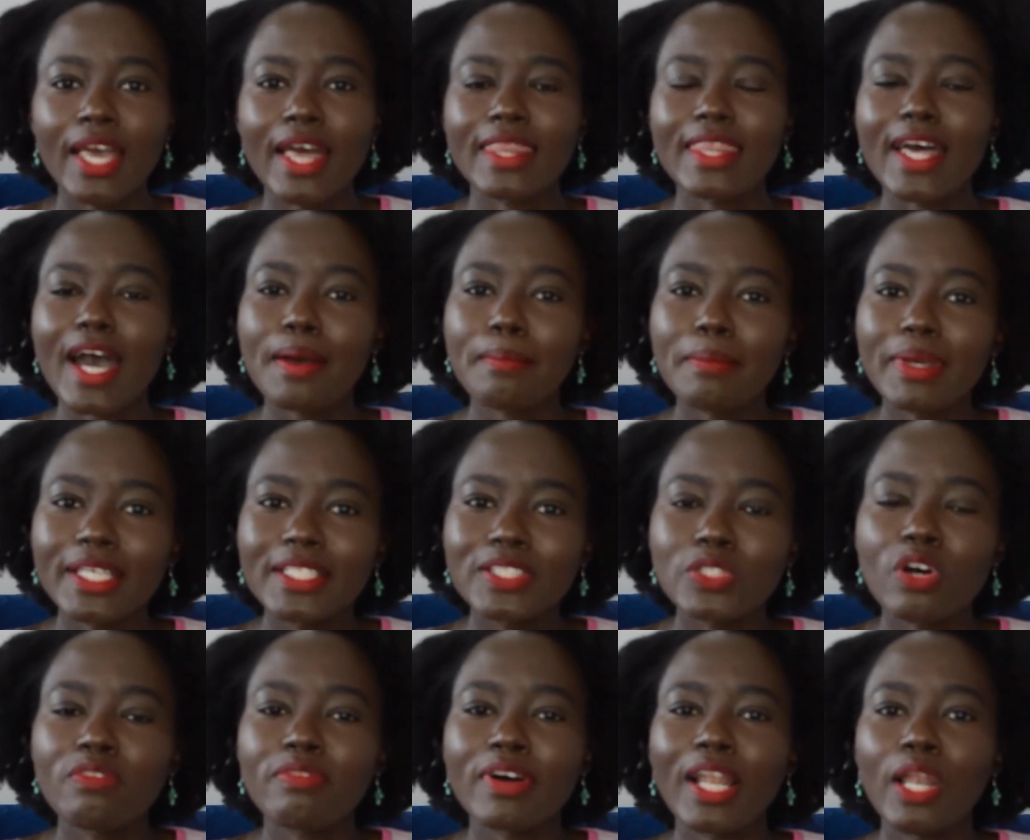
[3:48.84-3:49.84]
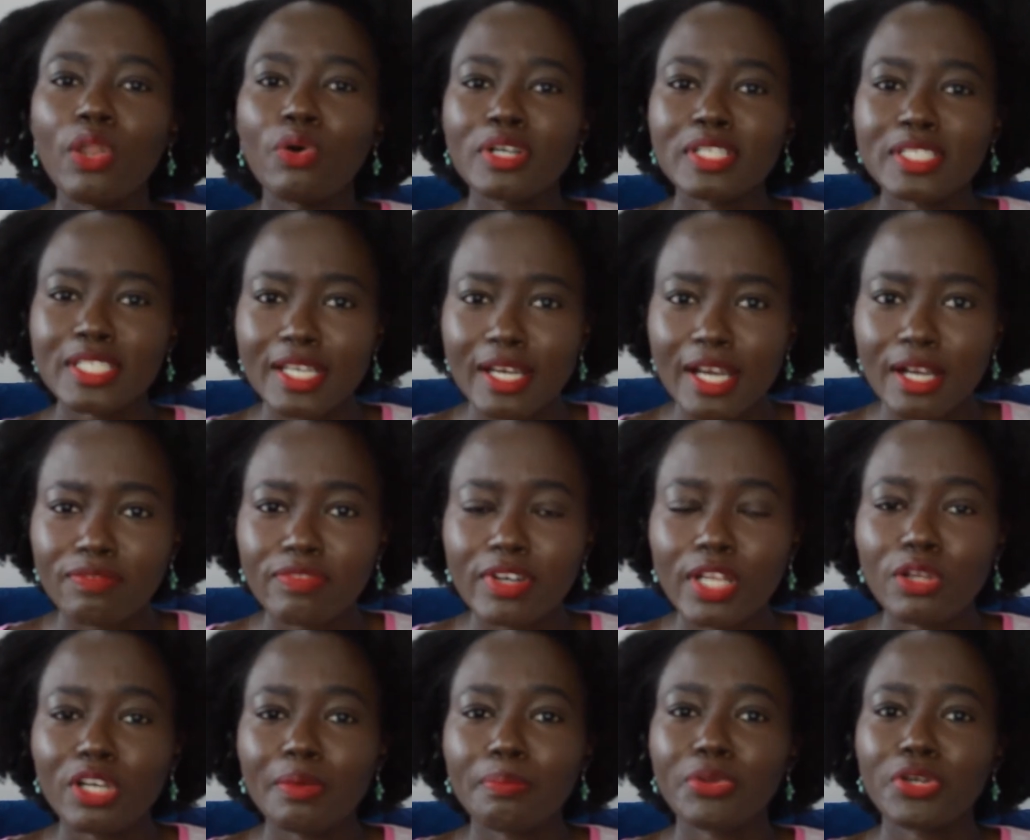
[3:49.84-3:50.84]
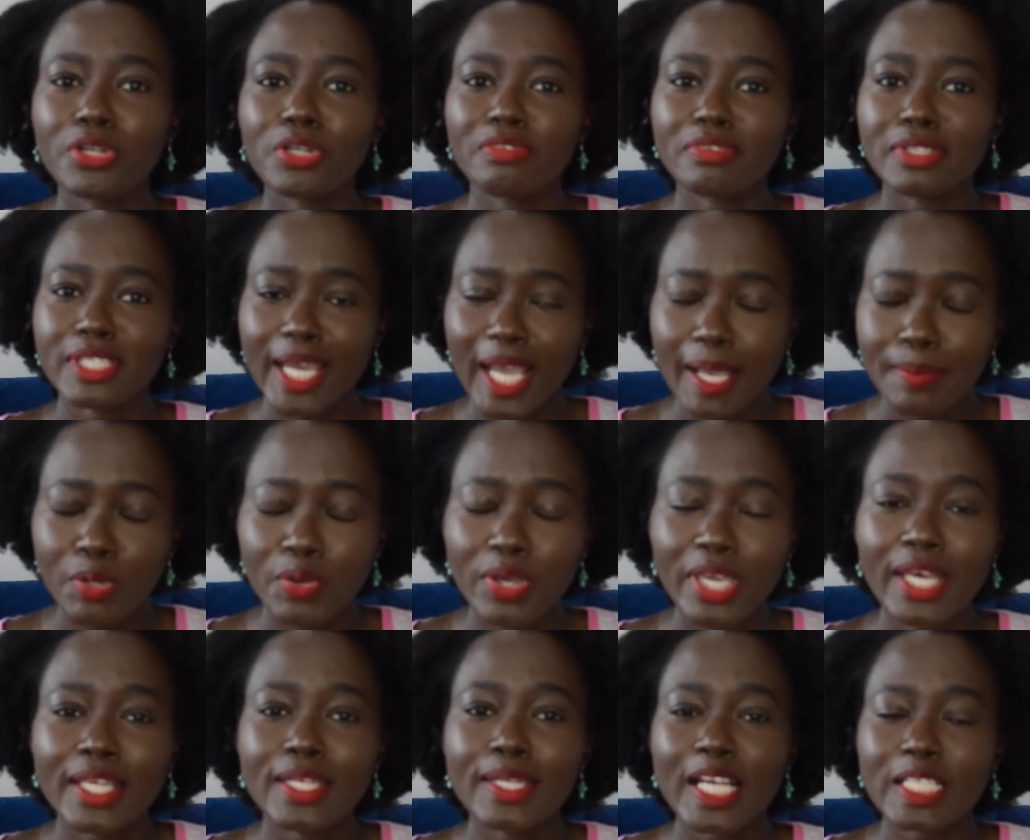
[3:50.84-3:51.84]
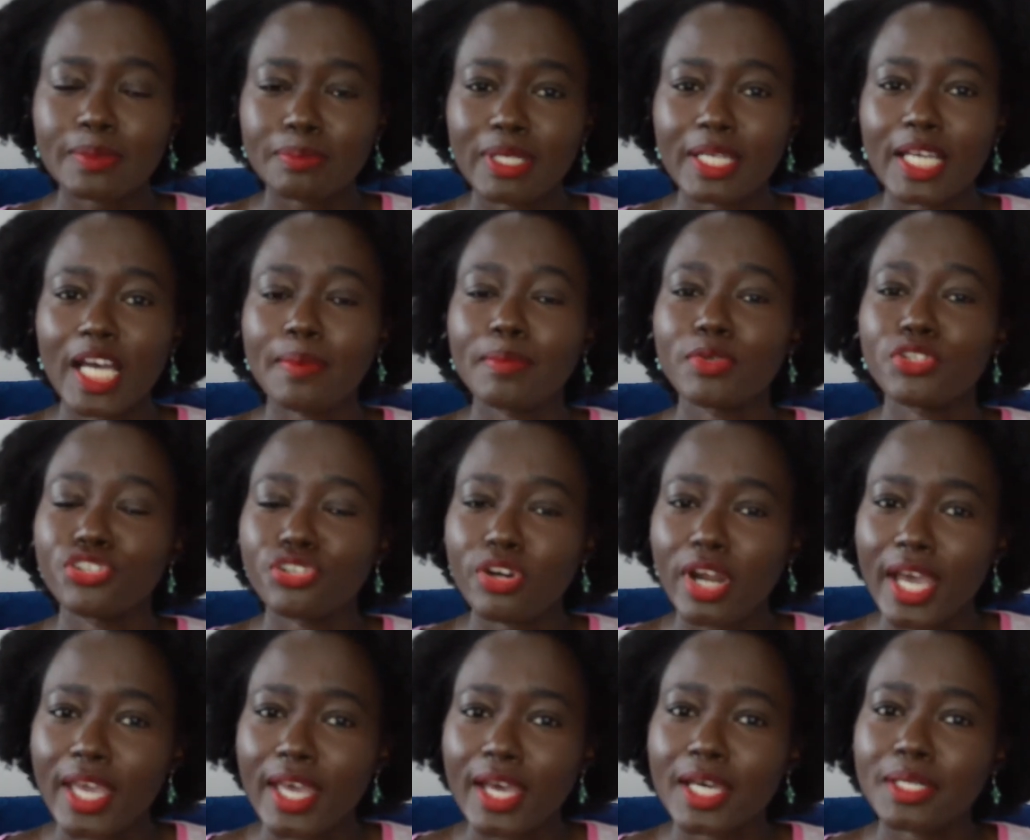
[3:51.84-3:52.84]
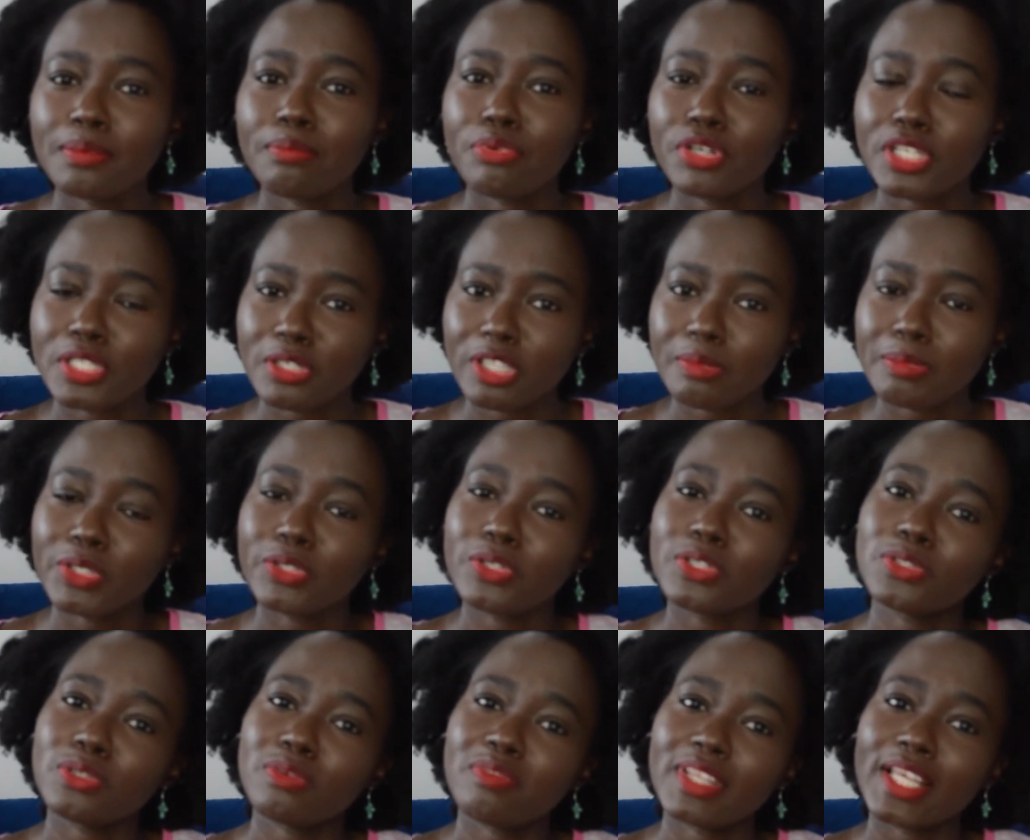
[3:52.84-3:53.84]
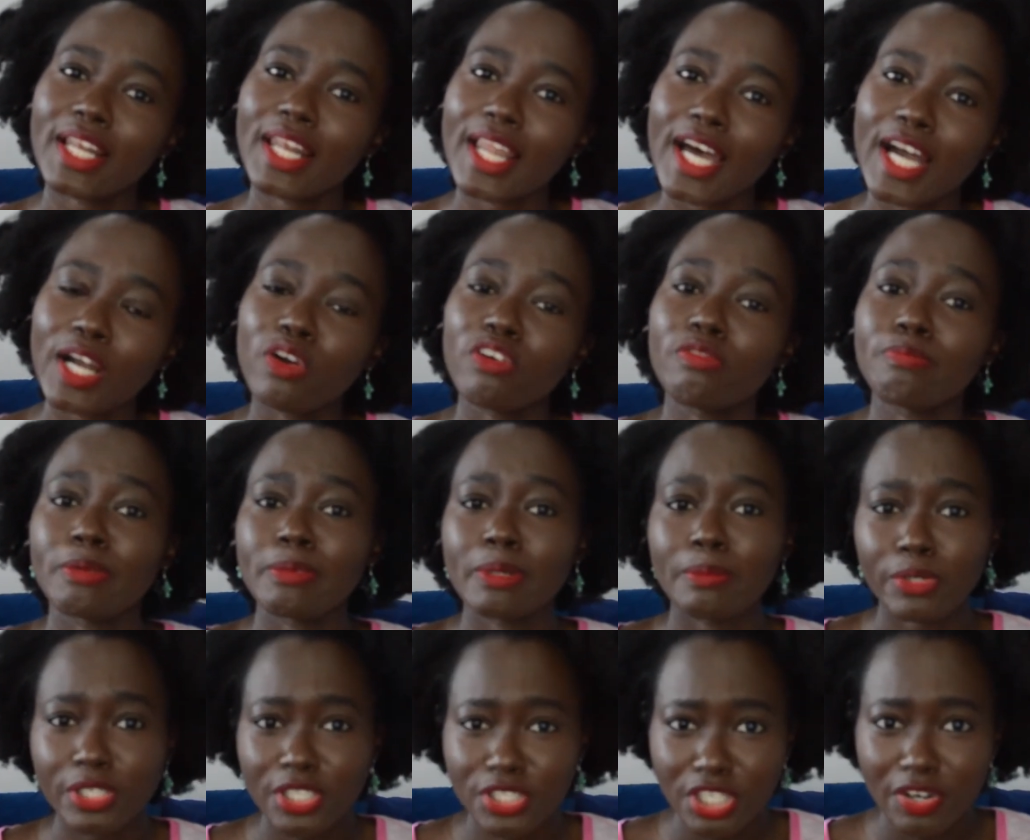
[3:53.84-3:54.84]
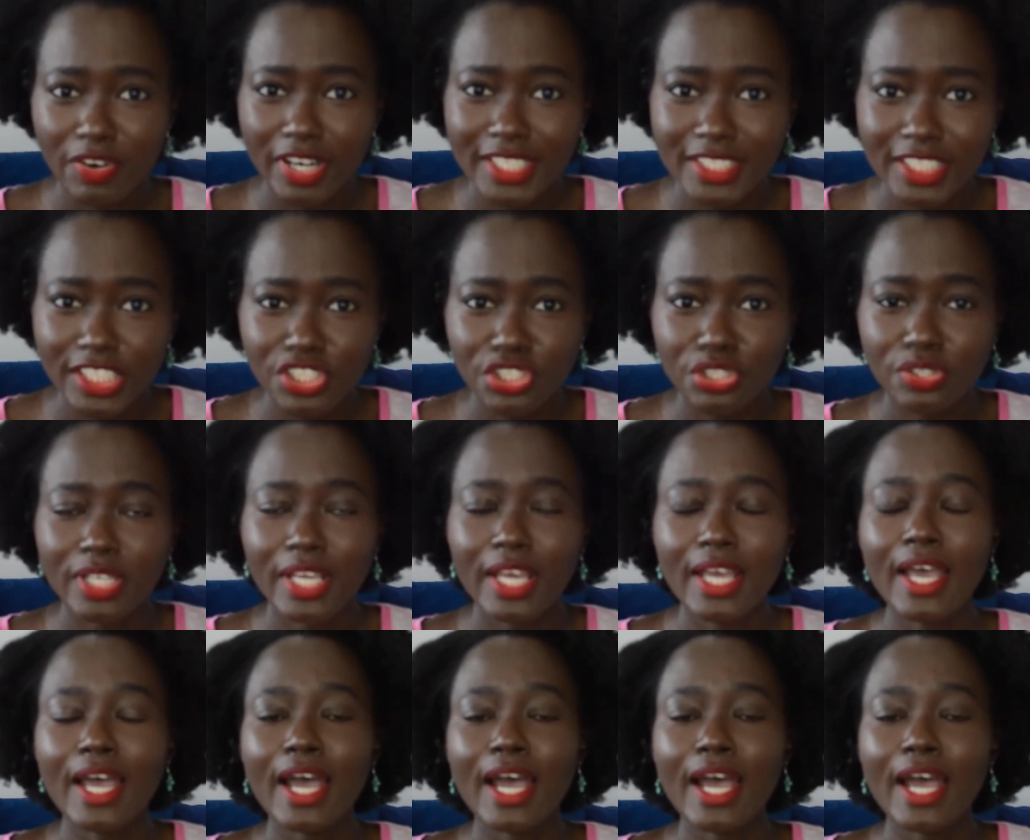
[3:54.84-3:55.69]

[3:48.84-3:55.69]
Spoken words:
That means over a long period of time, your hair does become dry and brittle because of the lack of proper moisturization,